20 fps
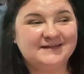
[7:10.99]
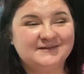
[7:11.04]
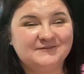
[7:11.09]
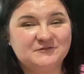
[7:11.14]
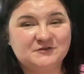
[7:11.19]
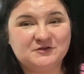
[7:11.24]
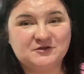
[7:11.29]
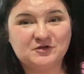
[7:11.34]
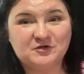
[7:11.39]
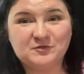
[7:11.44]

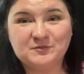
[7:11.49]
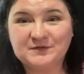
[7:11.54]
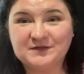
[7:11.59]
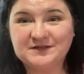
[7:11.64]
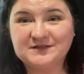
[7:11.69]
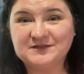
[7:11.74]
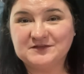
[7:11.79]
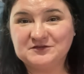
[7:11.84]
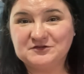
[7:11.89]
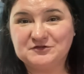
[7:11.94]
If you know me,
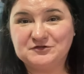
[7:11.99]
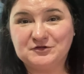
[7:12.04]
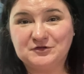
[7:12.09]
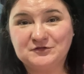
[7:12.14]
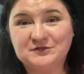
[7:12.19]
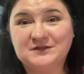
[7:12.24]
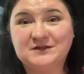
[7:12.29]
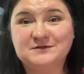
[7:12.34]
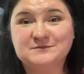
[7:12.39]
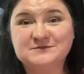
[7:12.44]
then you know
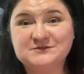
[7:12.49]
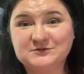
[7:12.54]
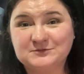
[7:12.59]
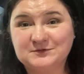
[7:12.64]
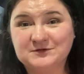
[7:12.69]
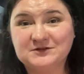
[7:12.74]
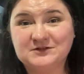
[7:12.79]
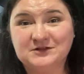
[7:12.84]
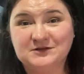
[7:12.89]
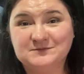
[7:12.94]
that I'm
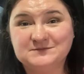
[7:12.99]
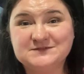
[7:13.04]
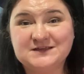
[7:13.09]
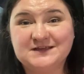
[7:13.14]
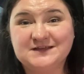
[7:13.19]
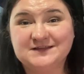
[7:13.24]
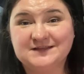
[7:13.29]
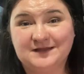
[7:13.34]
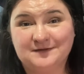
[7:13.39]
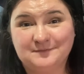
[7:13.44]
super clumsy,
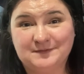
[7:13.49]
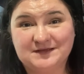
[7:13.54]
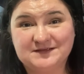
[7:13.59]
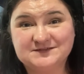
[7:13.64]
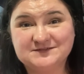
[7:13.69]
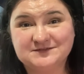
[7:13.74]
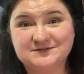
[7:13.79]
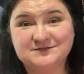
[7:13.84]
and that makes